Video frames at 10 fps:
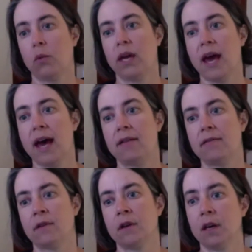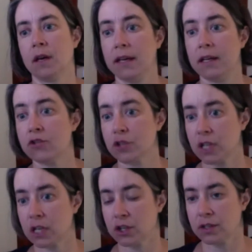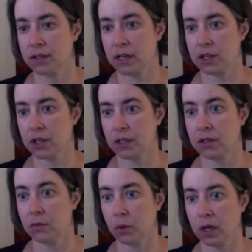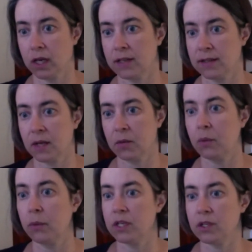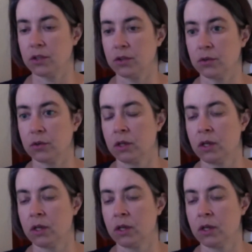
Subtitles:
we have an introduction section. We're going to say what we do.